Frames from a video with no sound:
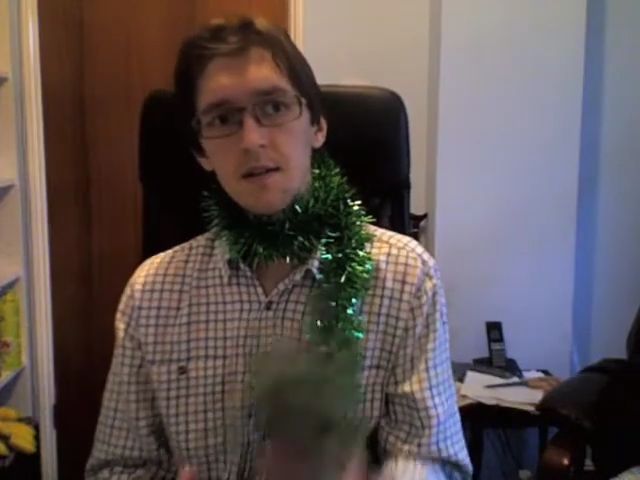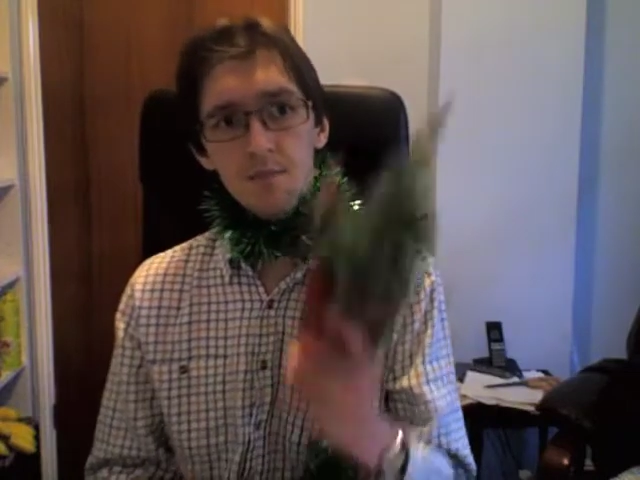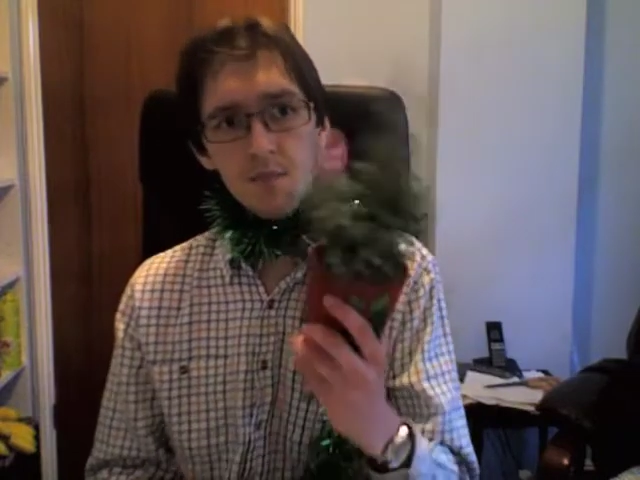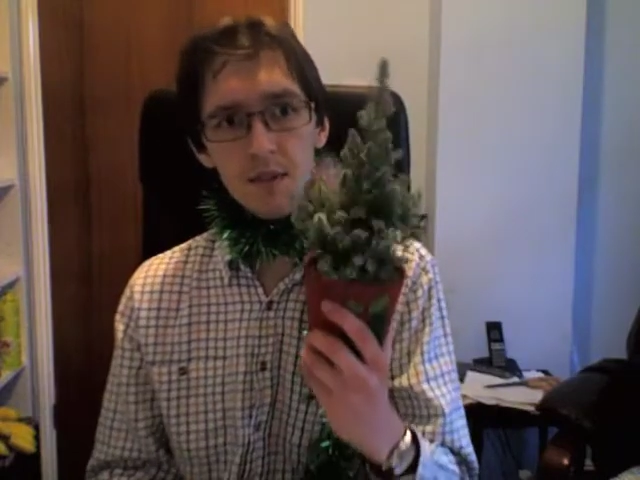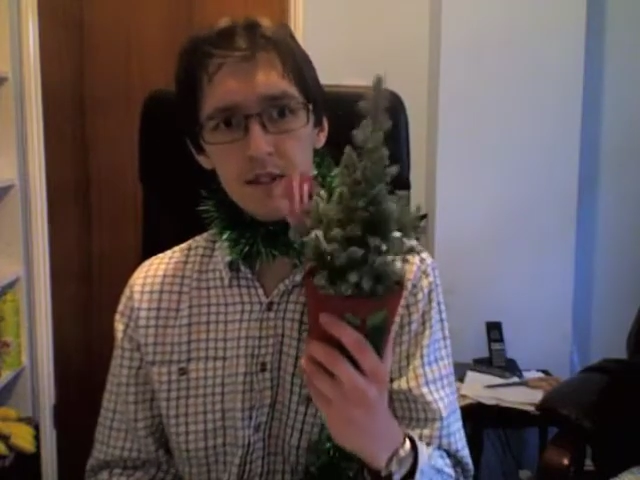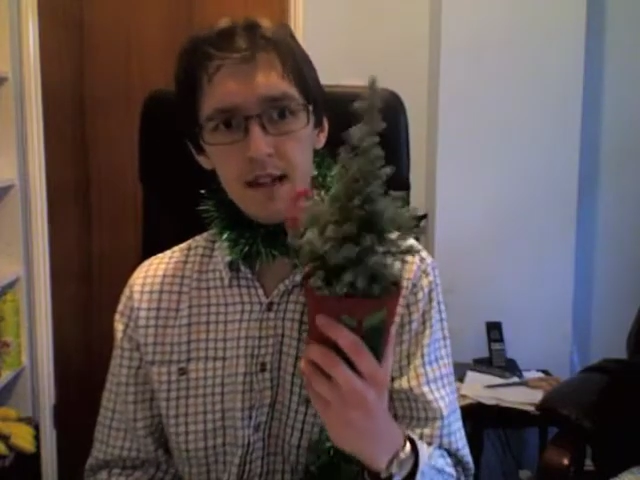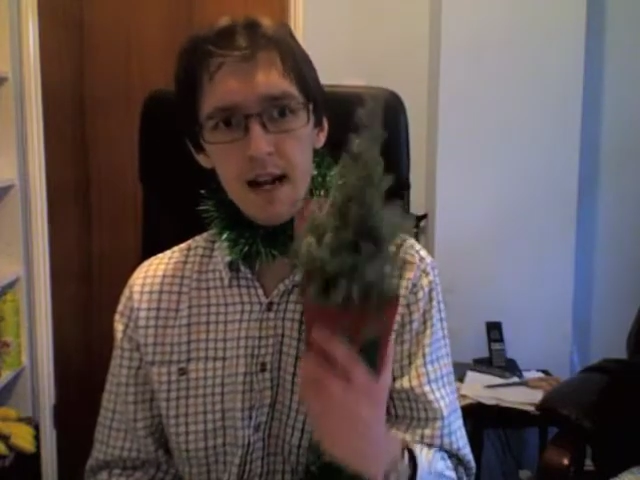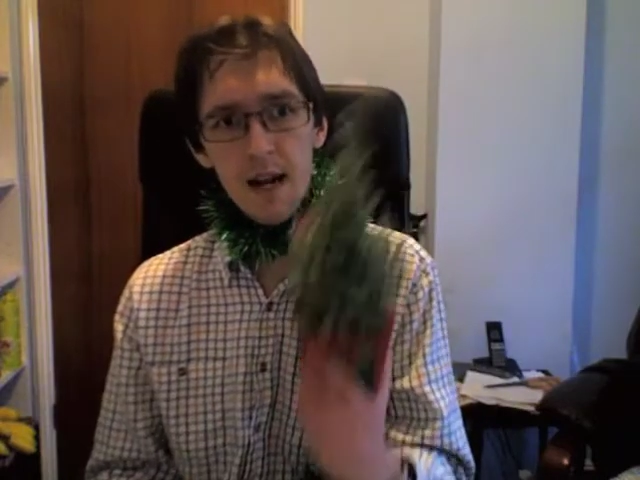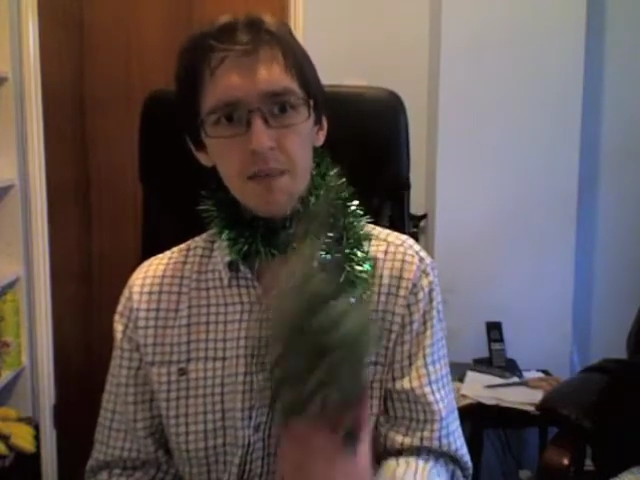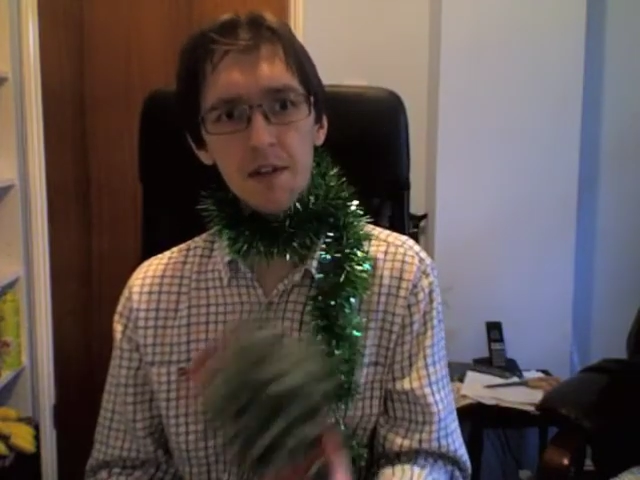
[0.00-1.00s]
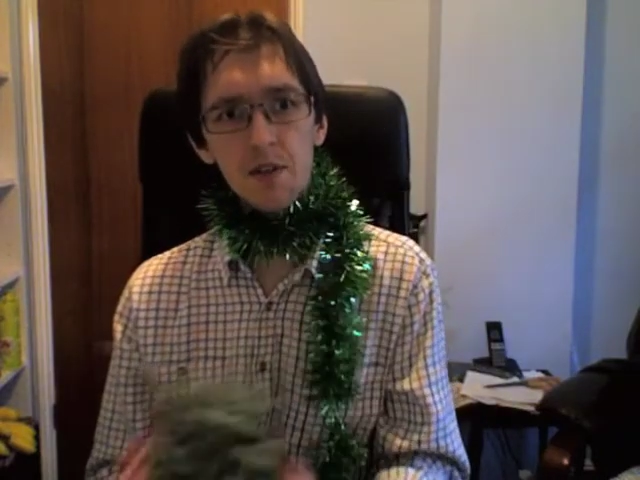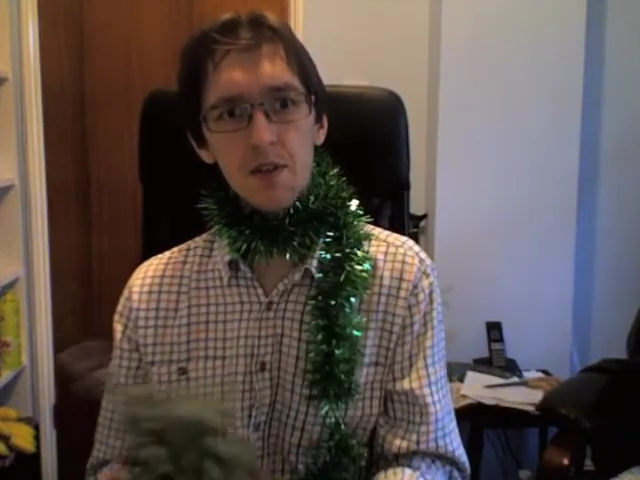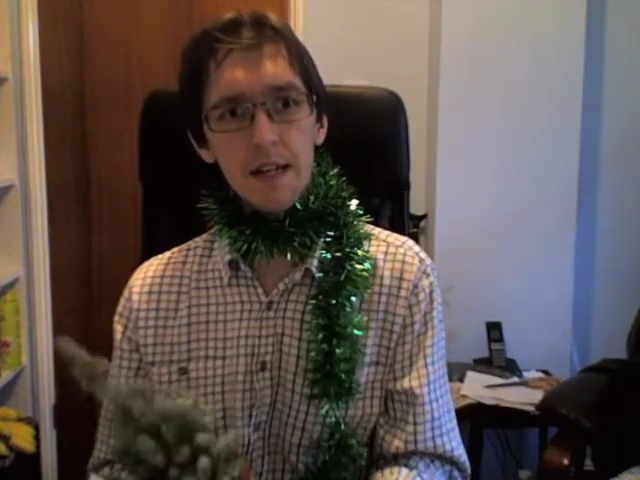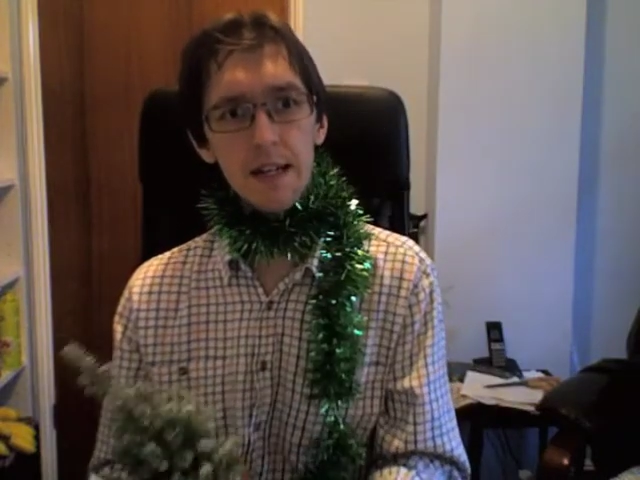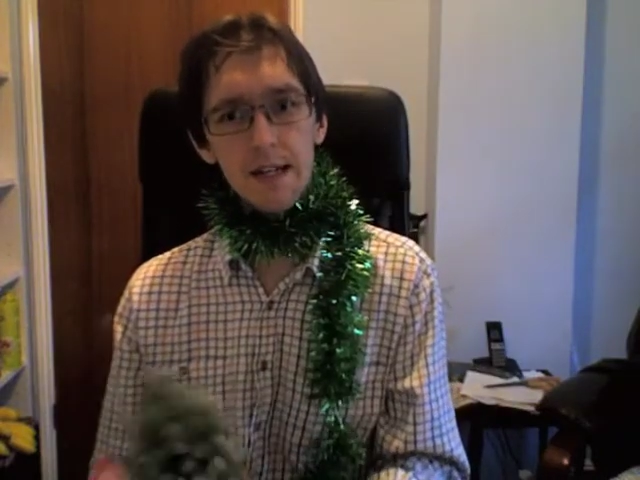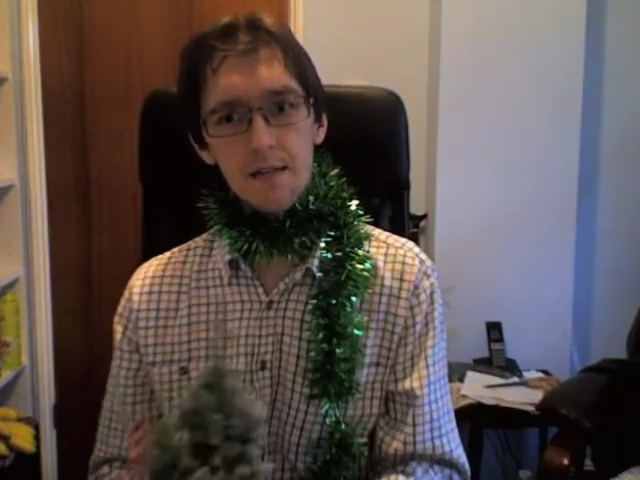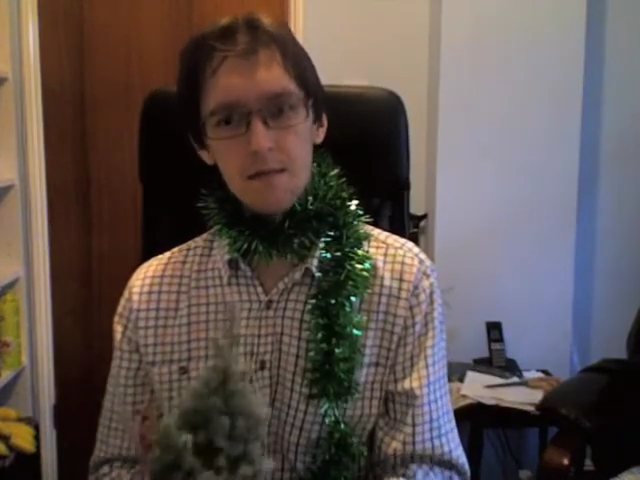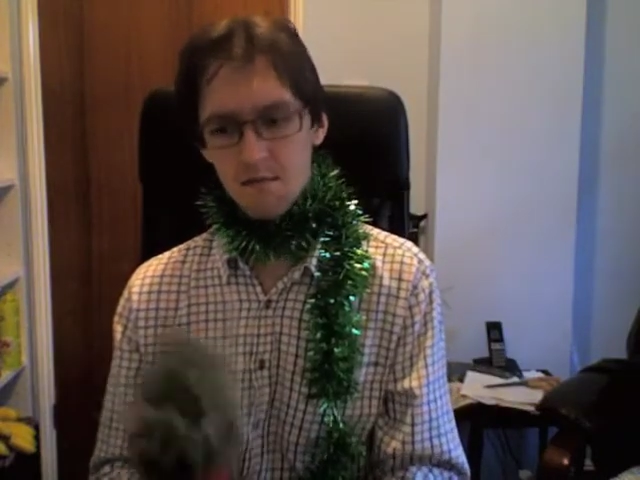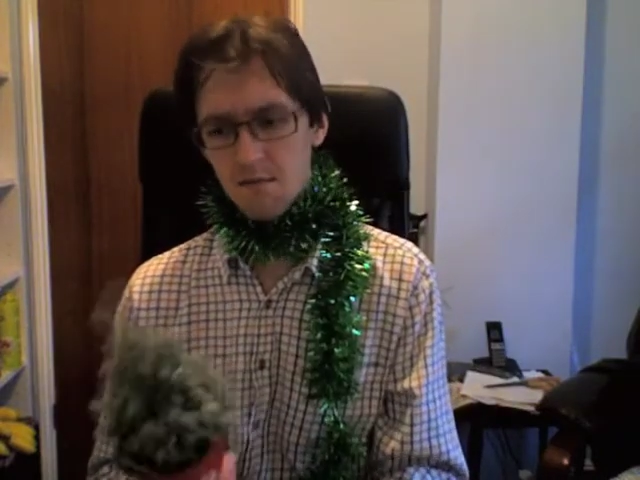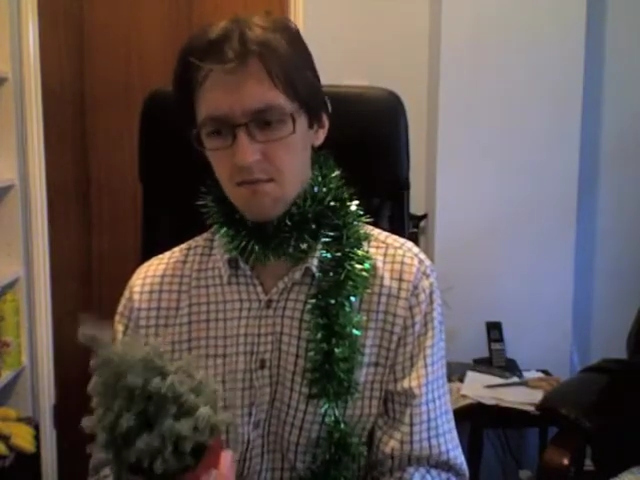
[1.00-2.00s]
This is a happy tree.
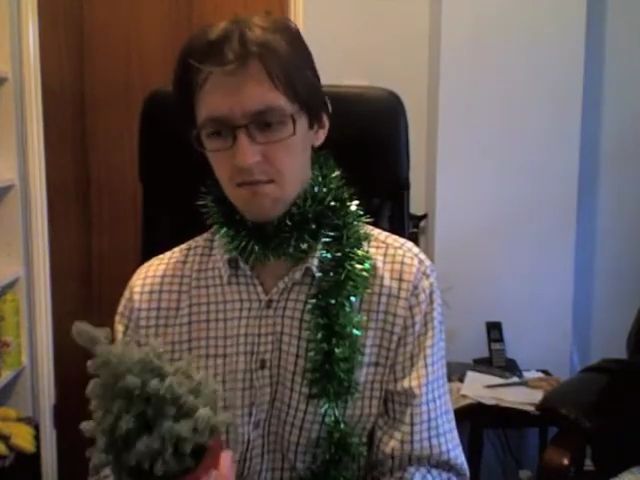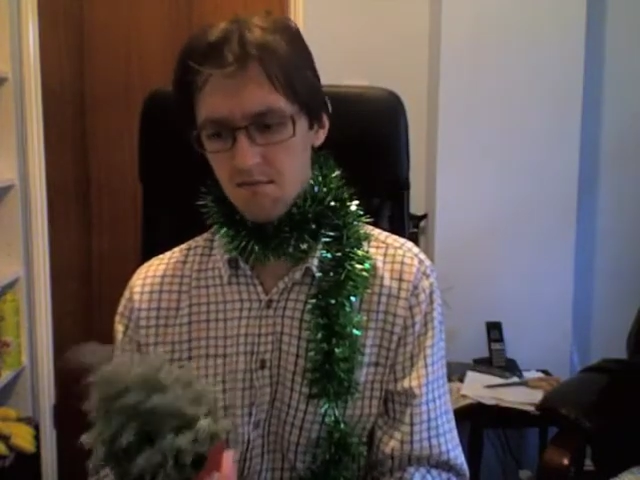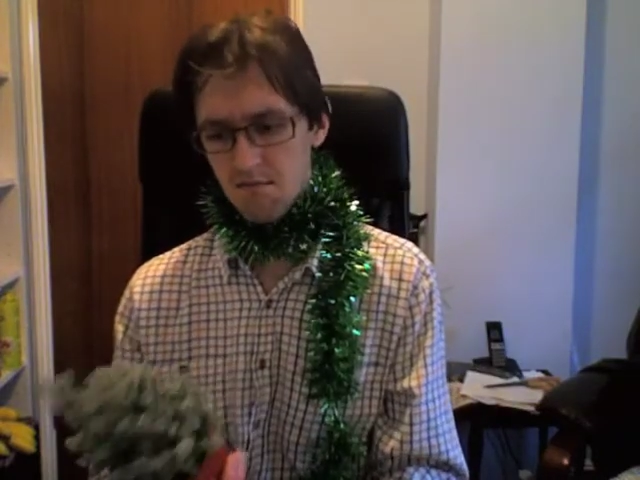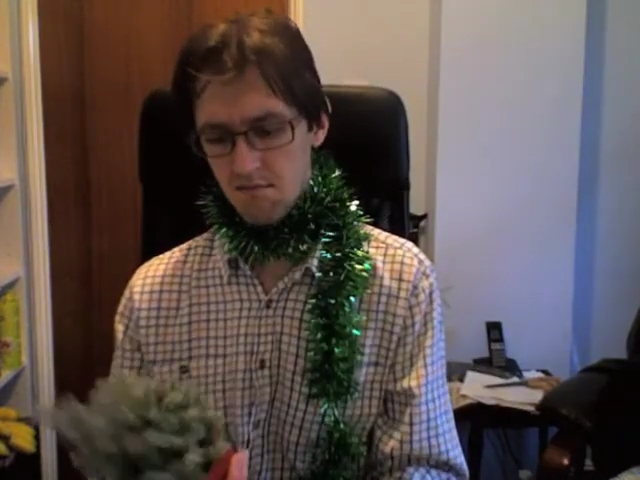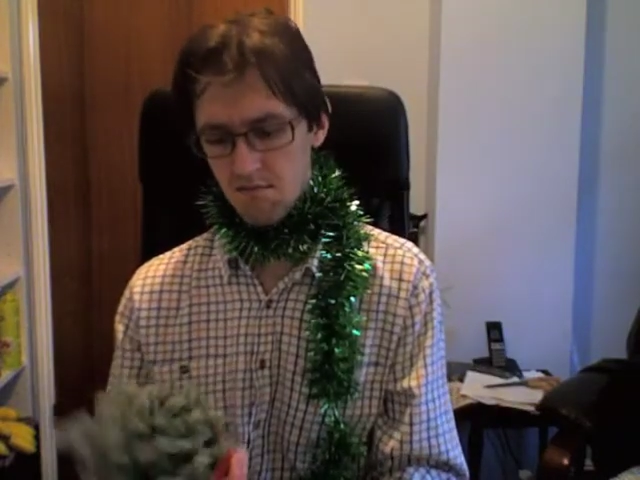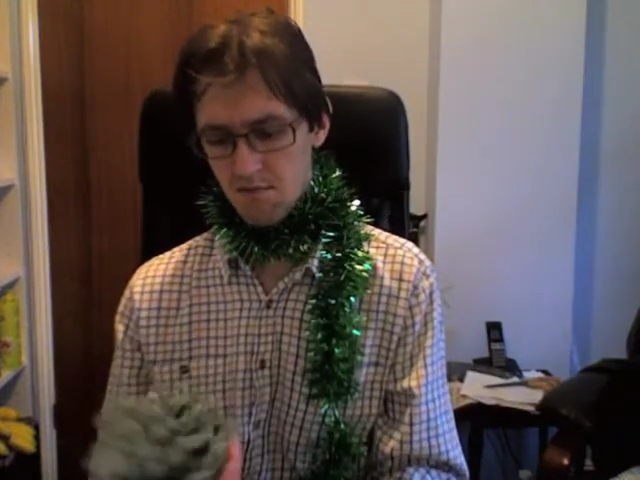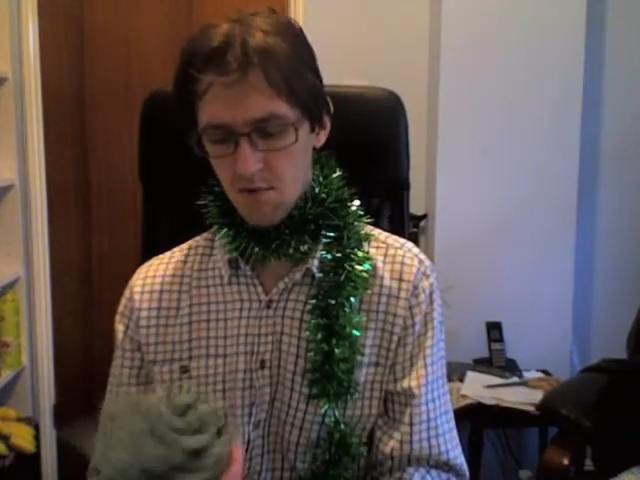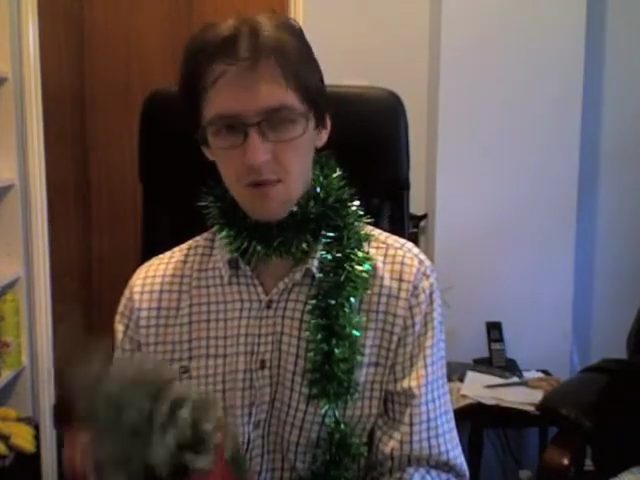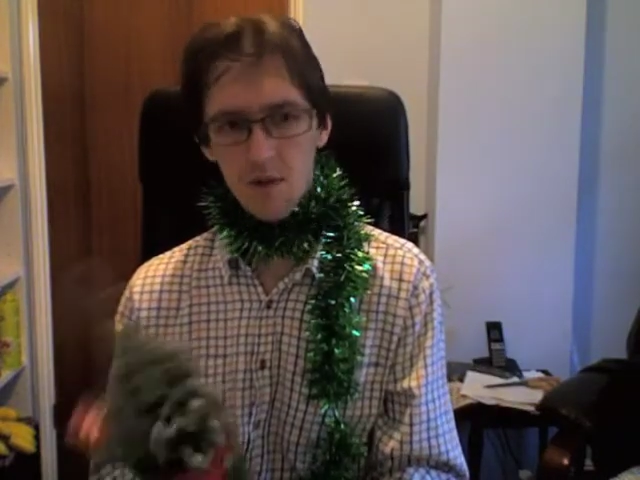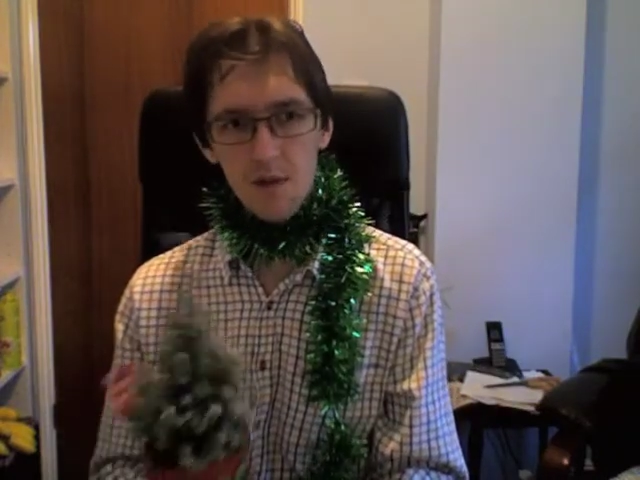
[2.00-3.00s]
Sort